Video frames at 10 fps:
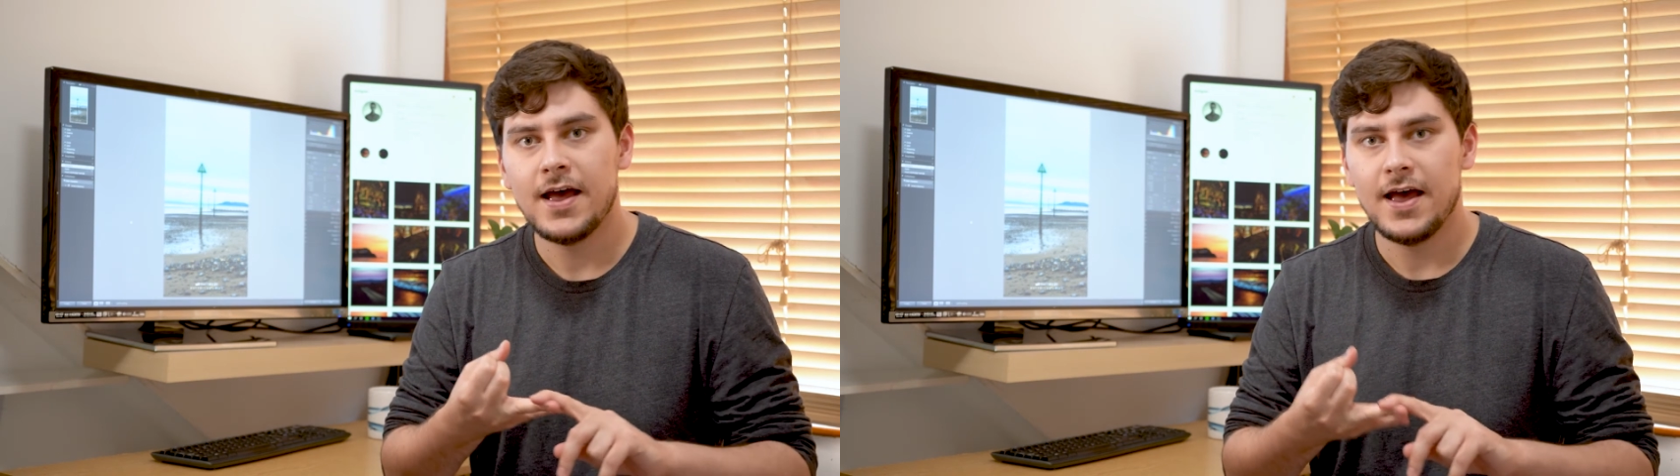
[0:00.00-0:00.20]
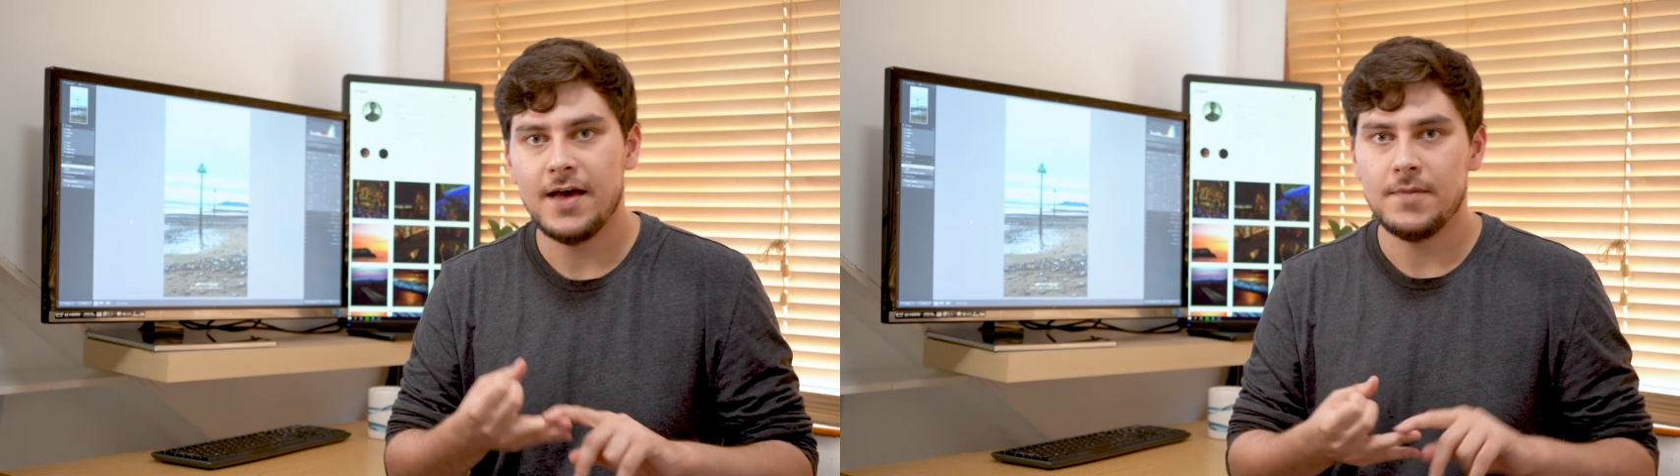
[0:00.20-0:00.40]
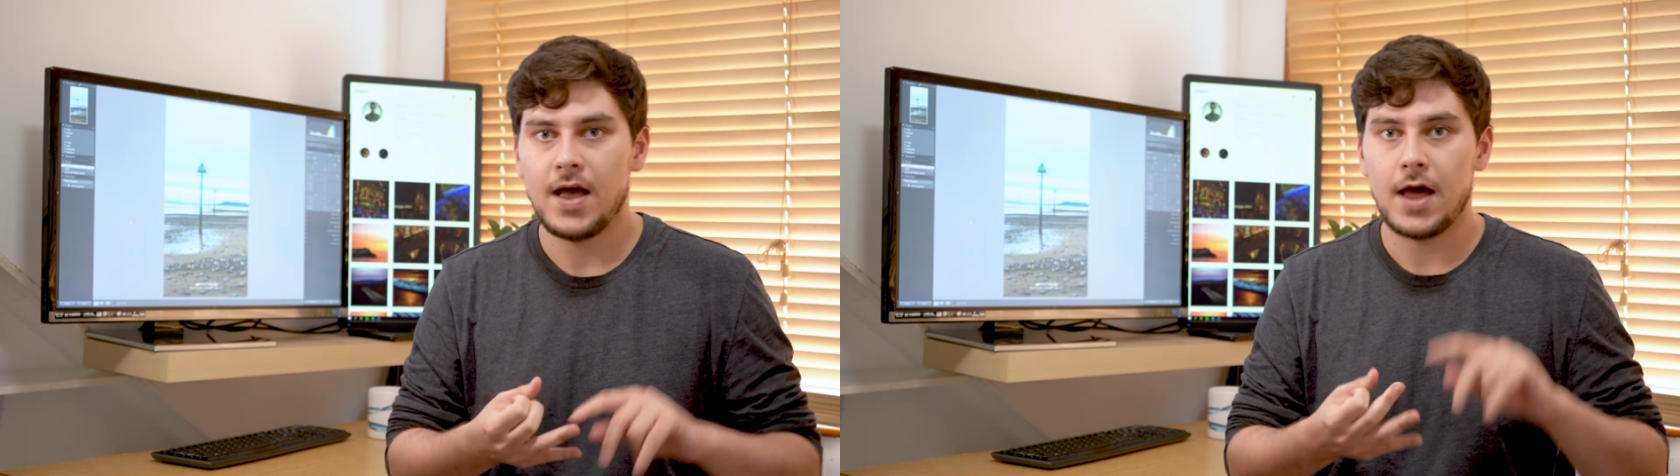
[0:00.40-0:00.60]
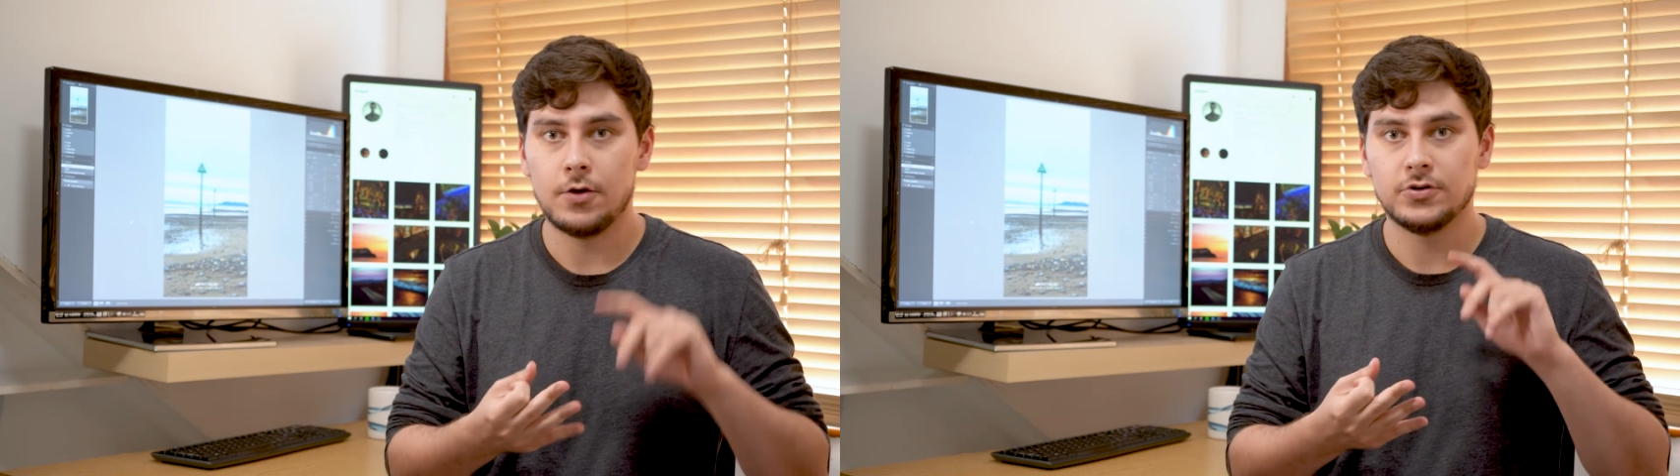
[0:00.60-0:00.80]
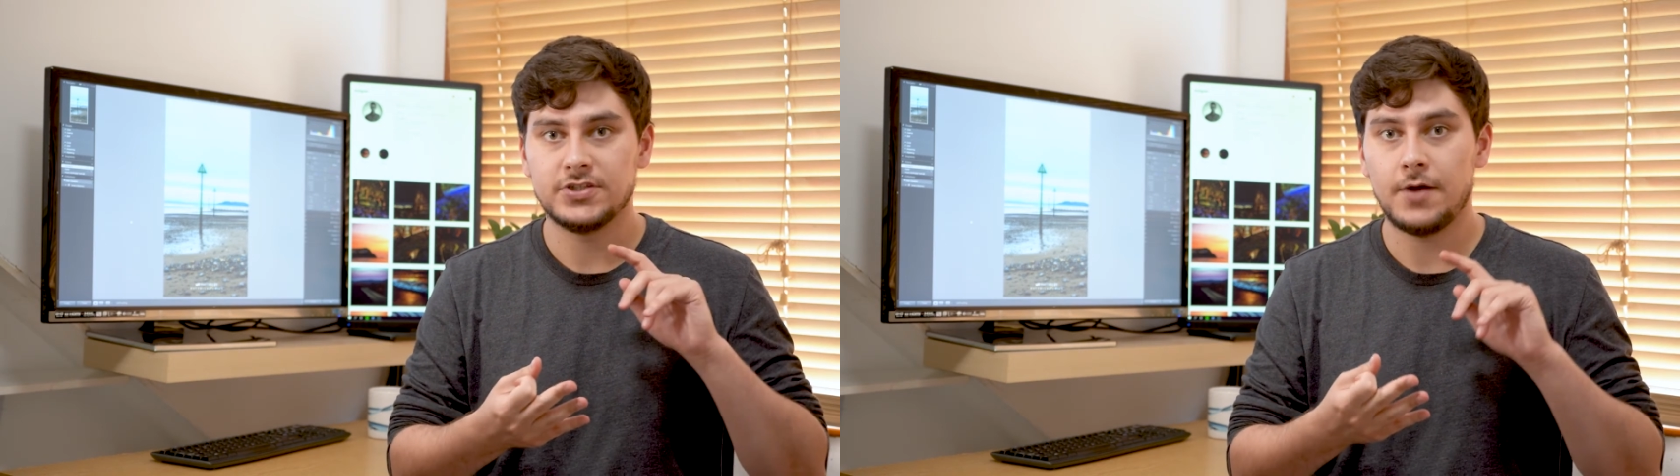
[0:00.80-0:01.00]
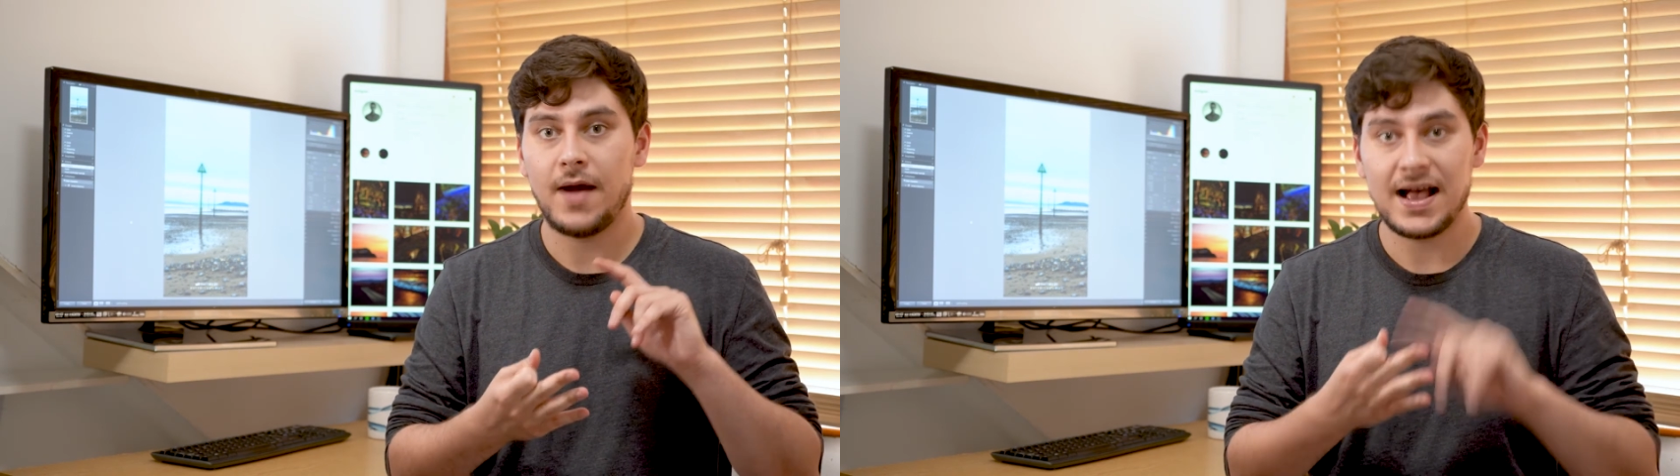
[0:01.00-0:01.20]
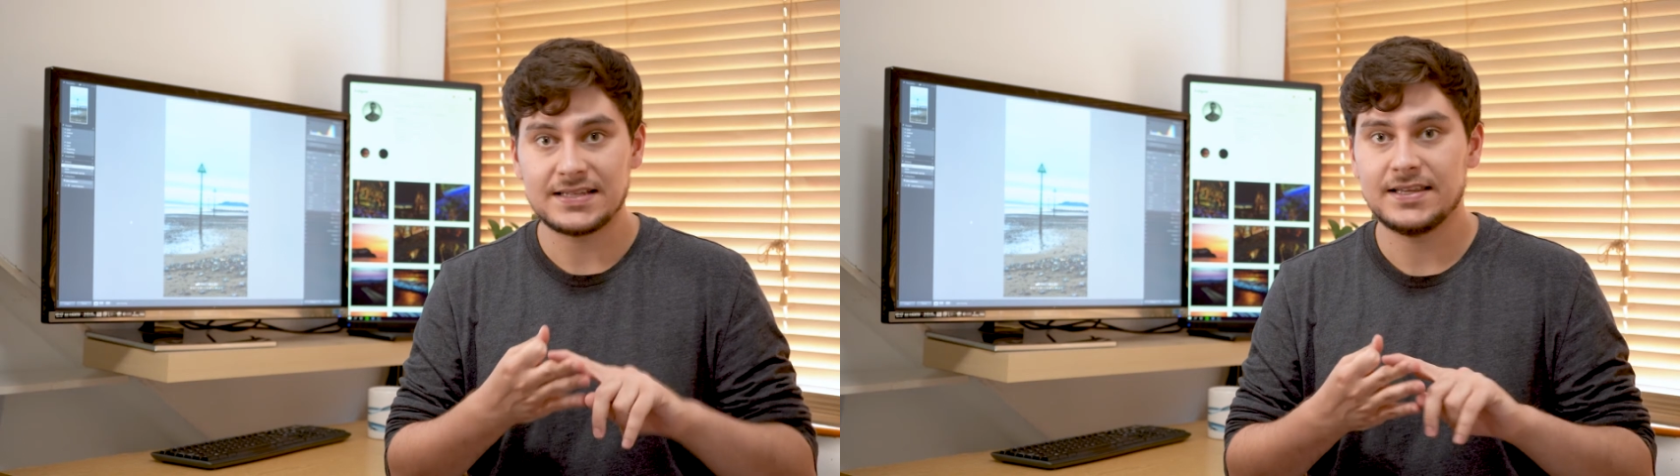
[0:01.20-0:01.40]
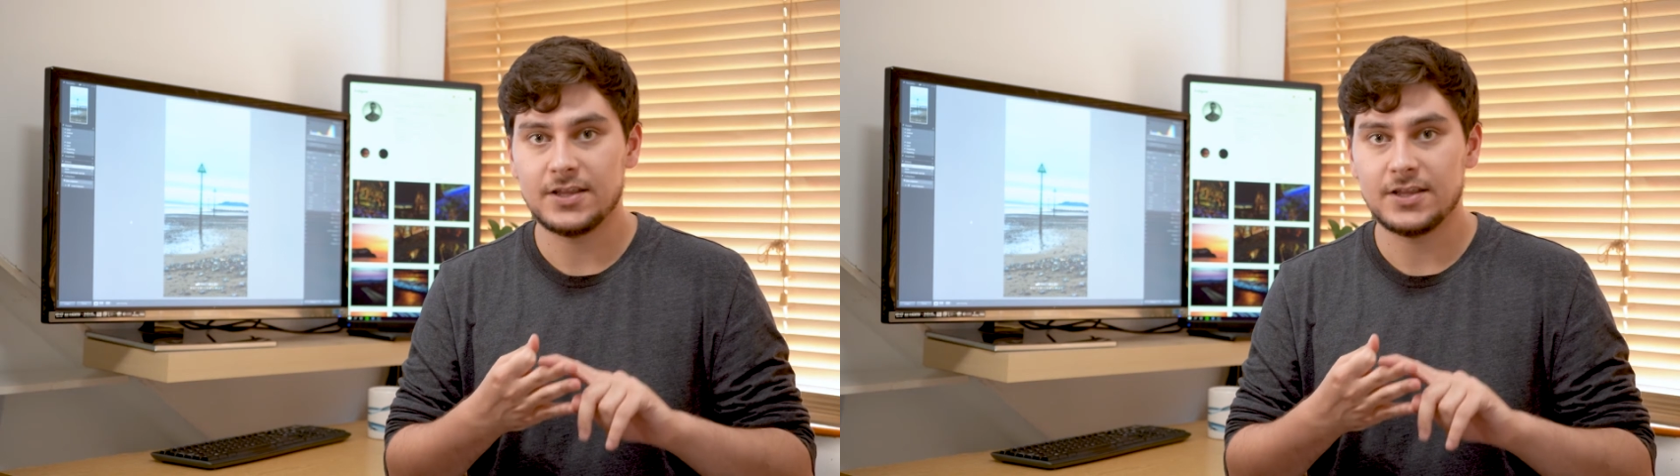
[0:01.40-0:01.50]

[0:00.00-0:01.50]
And also ask in